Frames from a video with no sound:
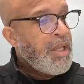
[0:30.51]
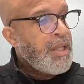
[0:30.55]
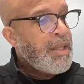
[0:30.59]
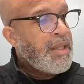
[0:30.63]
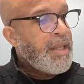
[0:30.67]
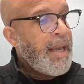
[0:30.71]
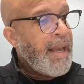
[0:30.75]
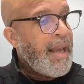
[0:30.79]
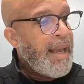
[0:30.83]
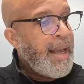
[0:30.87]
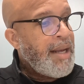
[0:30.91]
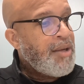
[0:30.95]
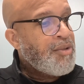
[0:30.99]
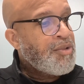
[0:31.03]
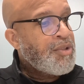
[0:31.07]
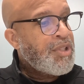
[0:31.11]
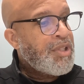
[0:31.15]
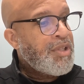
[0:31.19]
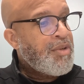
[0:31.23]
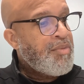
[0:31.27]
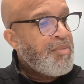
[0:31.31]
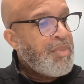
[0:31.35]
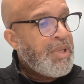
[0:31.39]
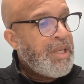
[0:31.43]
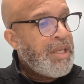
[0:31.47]
the House
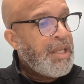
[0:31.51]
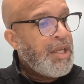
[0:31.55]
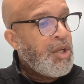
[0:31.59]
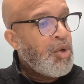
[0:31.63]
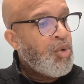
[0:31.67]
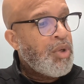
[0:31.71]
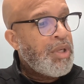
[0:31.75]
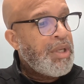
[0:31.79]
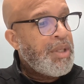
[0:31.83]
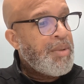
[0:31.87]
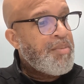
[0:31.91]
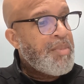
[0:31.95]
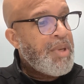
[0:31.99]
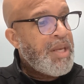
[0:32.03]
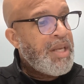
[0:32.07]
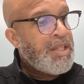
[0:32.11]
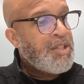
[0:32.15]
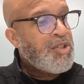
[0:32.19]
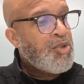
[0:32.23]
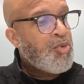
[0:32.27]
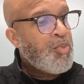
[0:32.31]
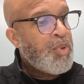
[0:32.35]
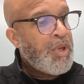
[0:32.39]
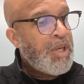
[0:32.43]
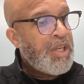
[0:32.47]
Committee on
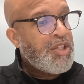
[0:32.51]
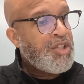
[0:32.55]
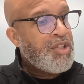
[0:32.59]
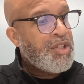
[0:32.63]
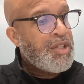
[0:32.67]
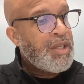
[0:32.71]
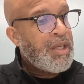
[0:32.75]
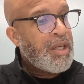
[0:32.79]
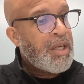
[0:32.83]
Emancipation